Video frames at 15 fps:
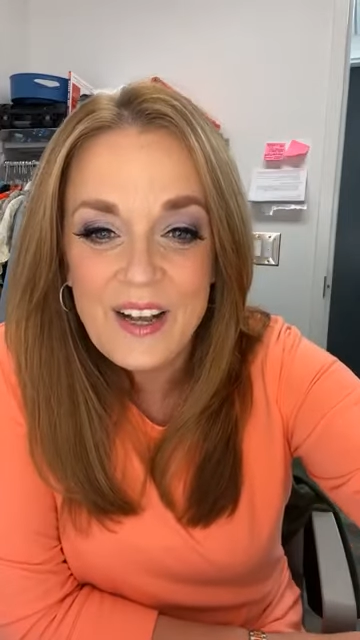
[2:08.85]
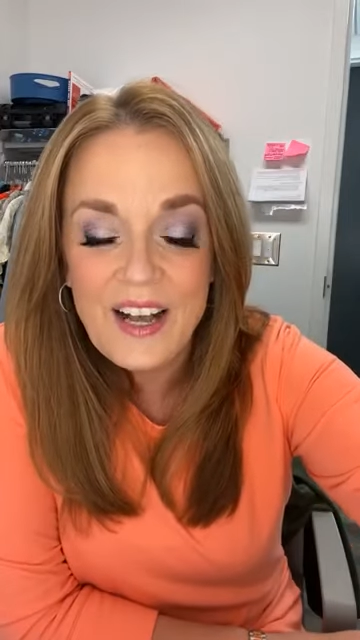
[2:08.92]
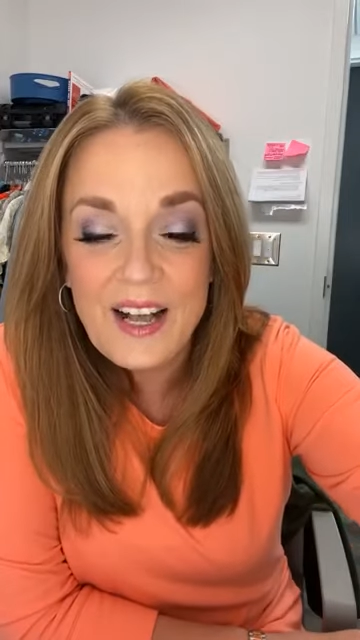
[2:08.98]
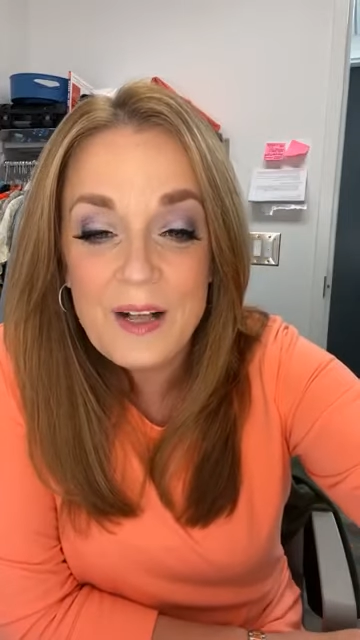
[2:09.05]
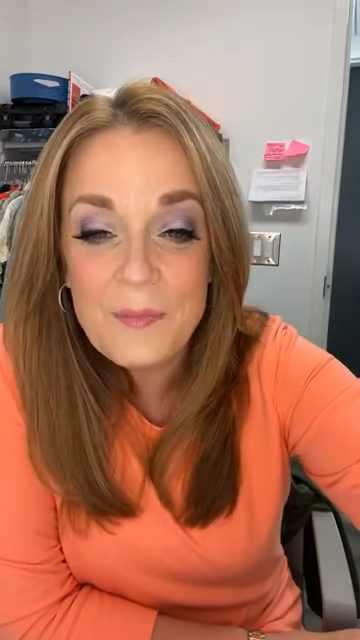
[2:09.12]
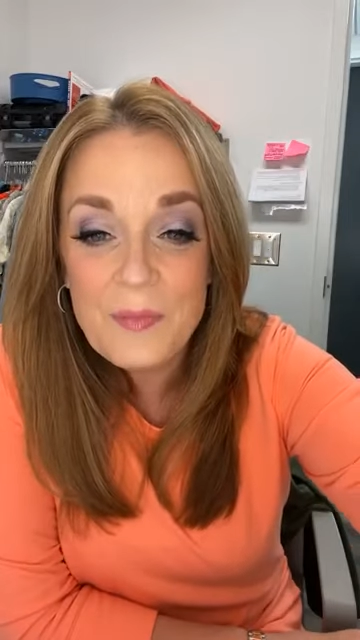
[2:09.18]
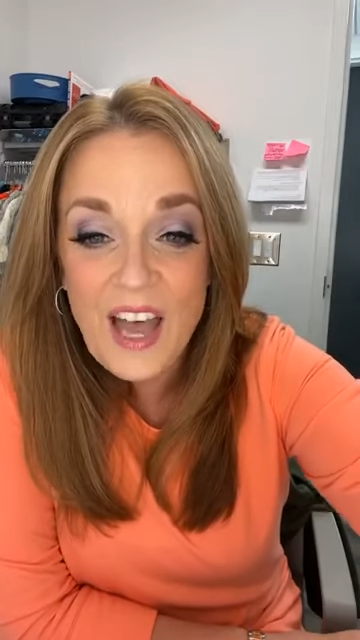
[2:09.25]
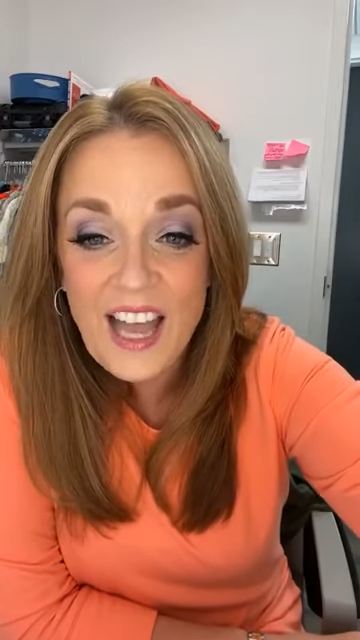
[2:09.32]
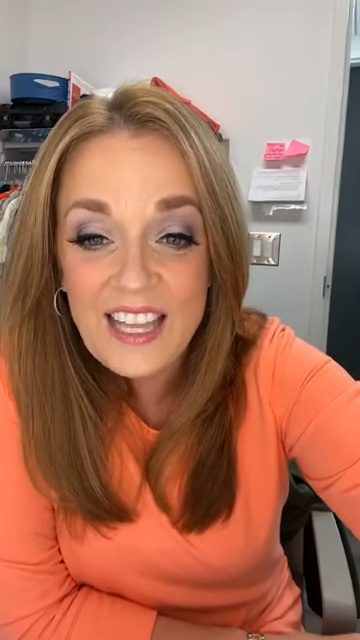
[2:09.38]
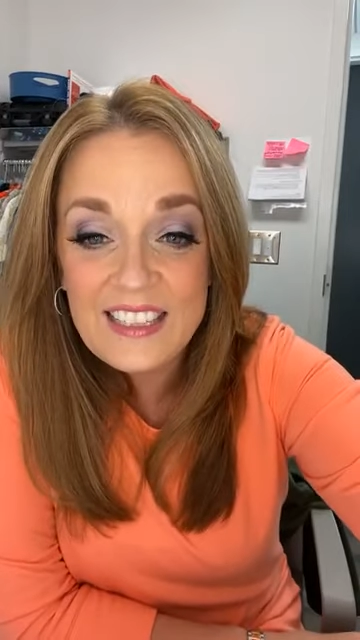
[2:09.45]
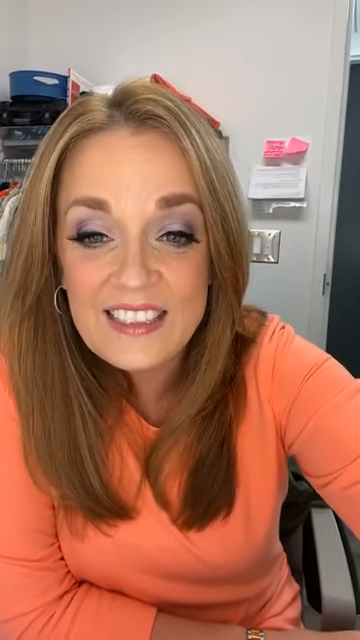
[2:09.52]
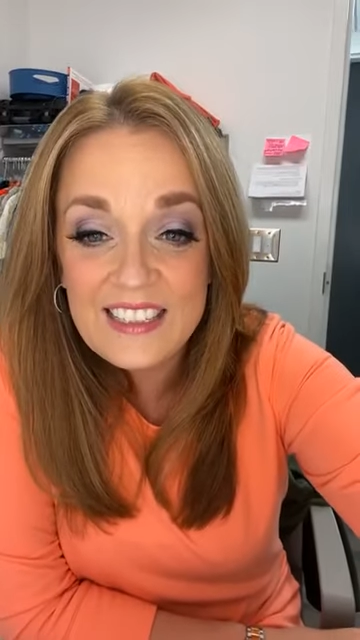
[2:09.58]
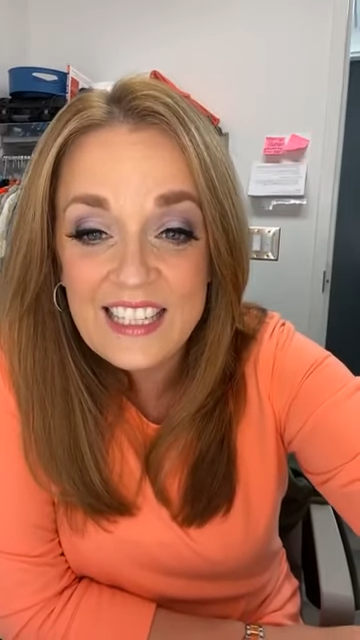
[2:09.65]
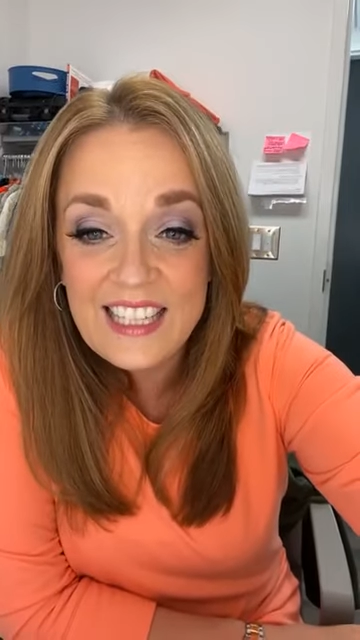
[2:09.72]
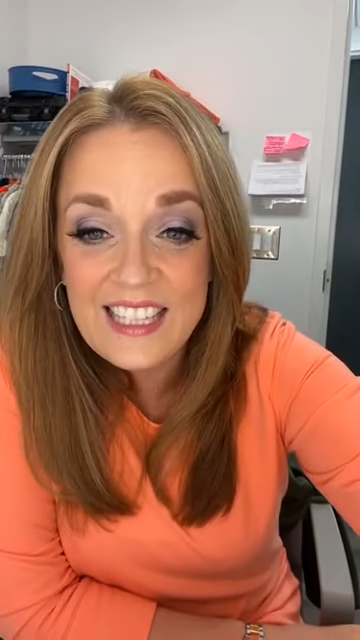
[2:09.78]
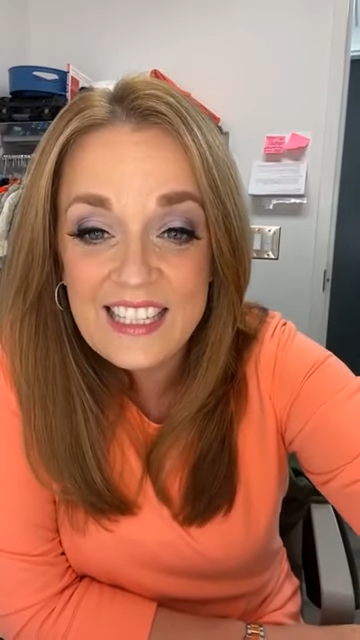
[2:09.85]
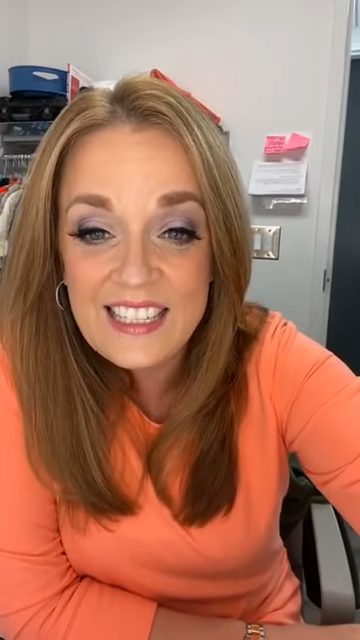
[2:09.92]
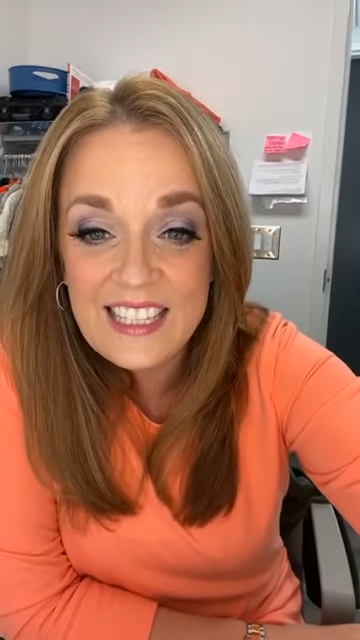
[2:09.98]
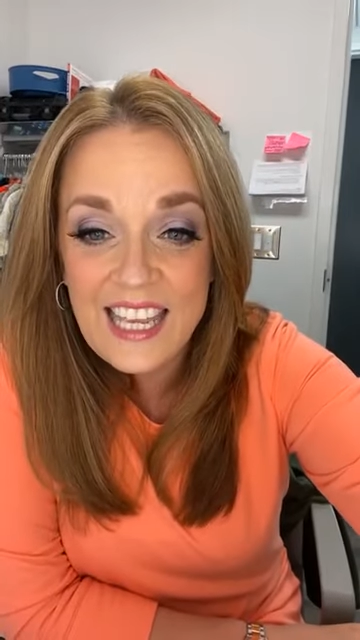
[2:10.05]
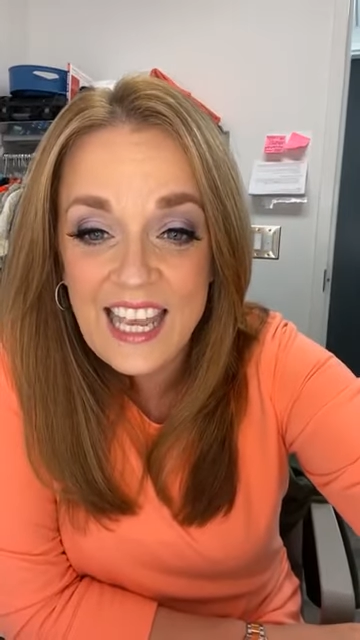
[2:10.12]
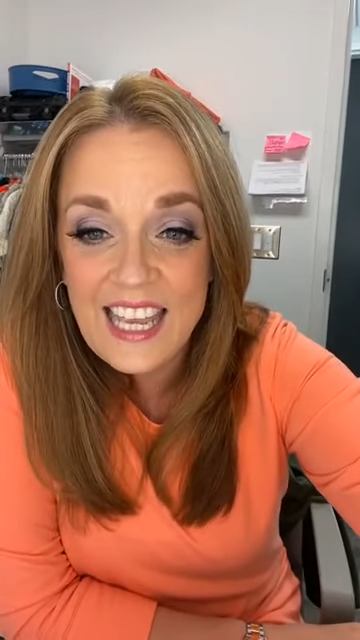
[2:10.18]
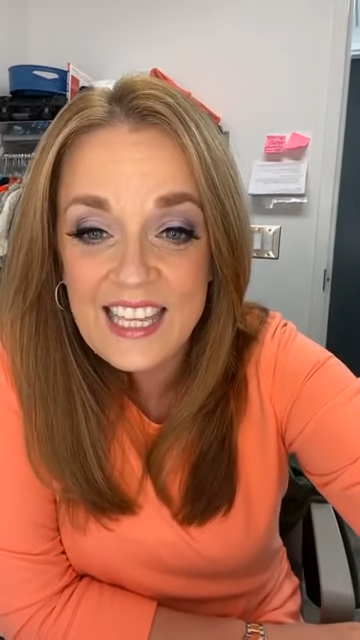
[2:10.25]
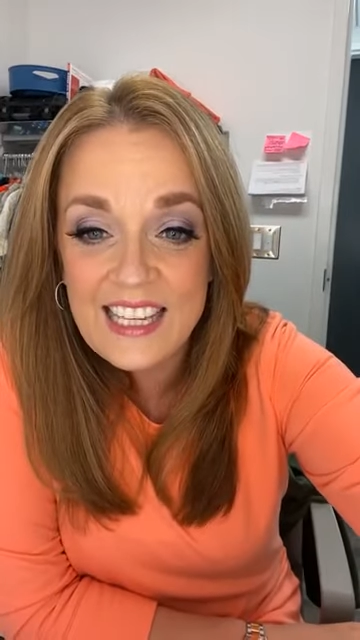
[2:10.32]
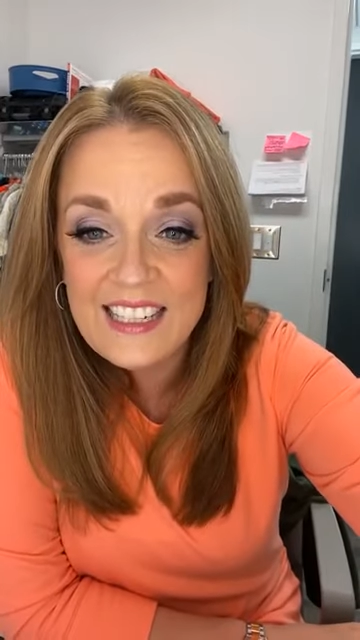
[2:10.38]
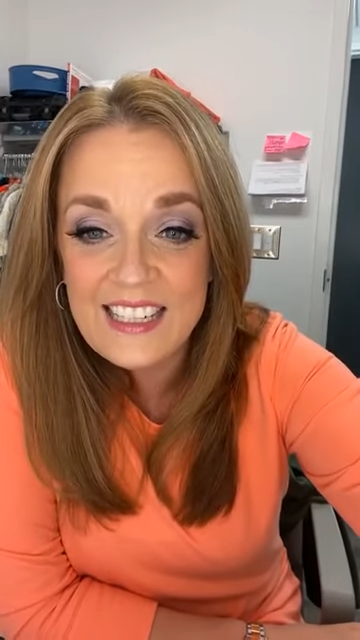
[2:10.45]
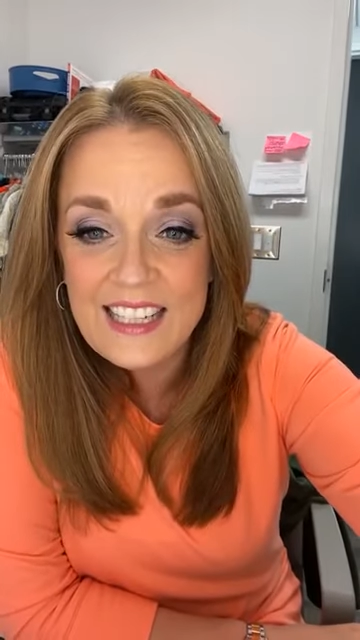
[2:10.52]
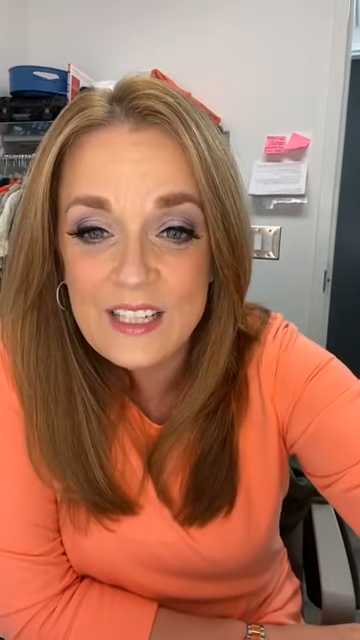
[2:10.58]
Hi, Lynn, Candy,